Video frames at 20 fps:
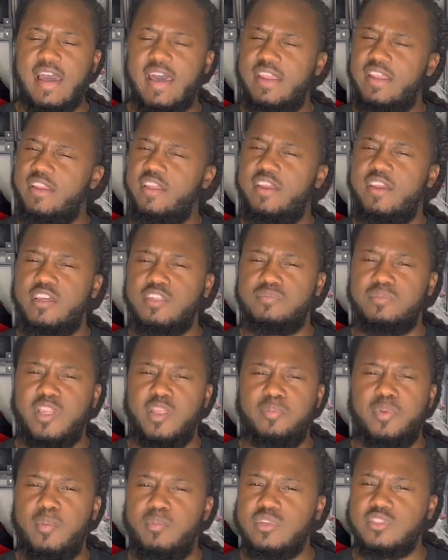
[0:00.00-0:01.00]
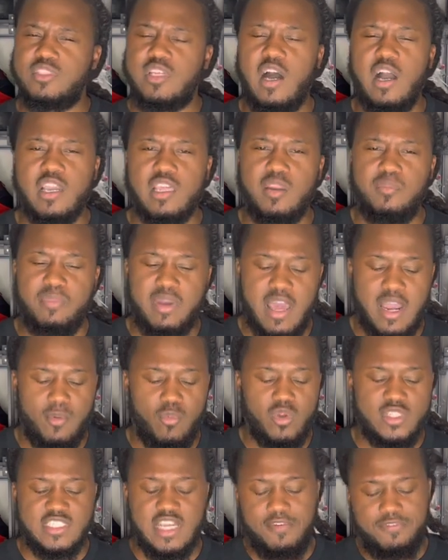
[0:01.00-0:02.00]
I didn't hear as many people talking about
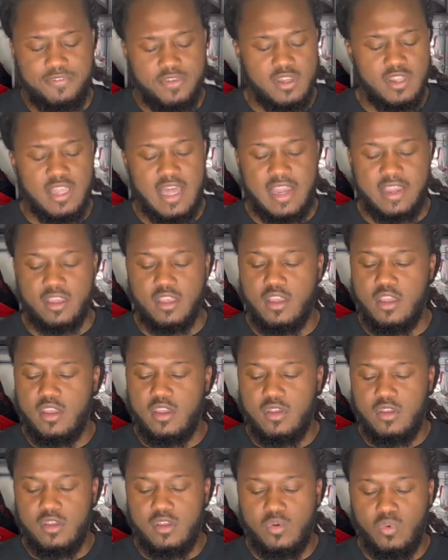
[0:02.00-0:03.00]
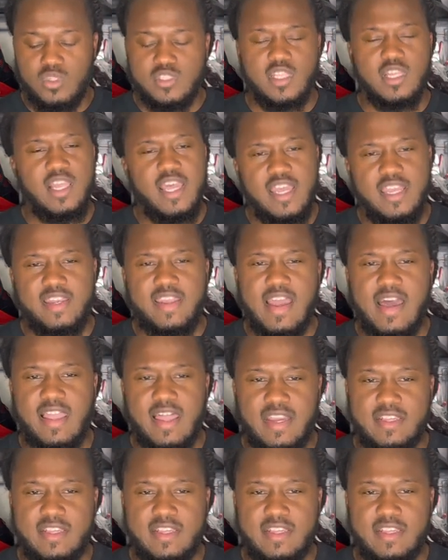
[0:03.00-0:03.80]
them, which I feel like was a letdown.